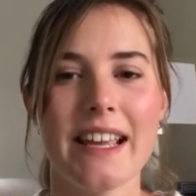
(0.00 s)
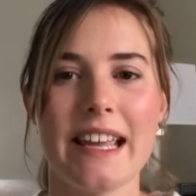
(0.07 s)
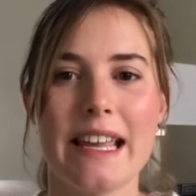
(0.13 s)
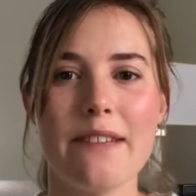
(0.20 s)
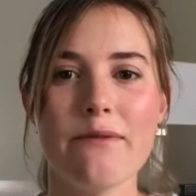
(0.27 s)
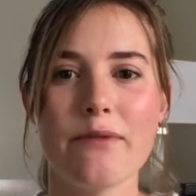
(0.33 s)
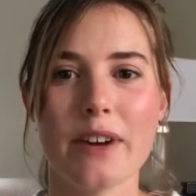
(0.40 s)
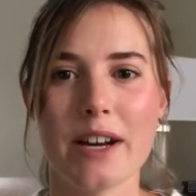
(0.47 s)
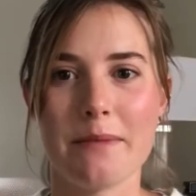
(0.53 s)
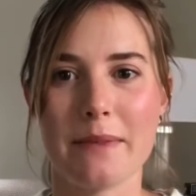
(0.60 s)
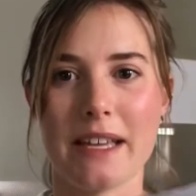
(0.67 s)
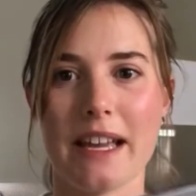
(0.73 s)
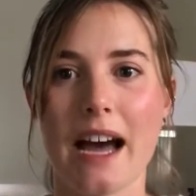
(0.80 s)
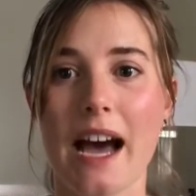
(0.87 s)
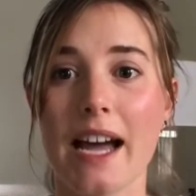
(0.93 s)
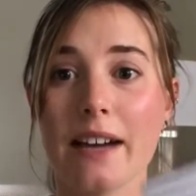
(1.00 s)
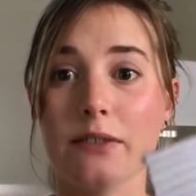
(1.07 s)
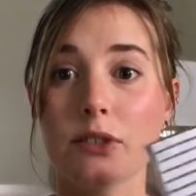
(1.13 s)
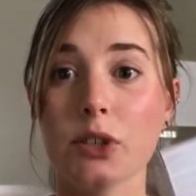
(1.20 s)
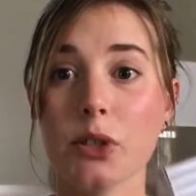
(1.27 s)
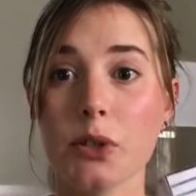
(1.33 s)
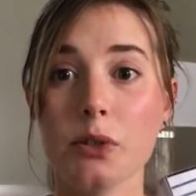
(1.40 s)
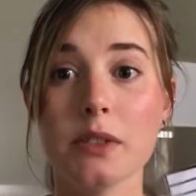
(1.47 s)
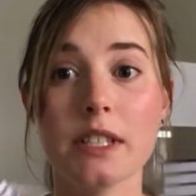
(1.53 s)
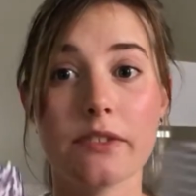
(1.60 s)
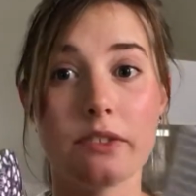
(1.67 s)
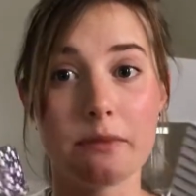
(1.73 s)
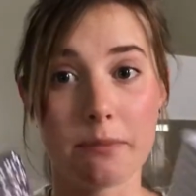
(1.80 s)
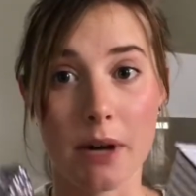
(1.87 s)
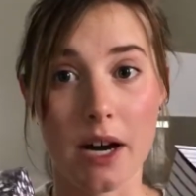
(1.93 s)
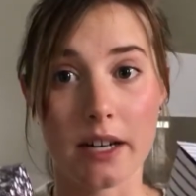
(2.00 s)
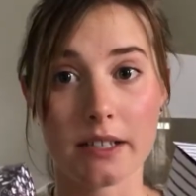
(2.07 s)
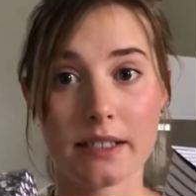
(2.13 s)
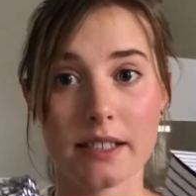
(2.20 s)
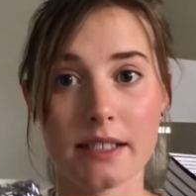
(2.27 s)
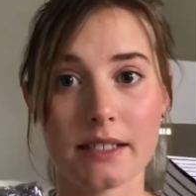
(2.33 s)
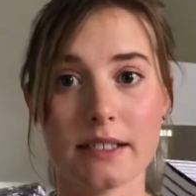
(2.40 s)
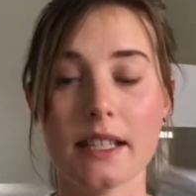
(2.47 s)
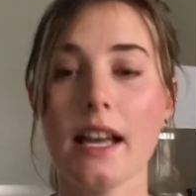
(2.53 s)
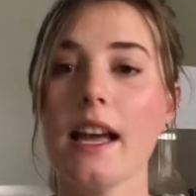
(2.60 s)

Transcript: In front of me, I have 2 different boxes,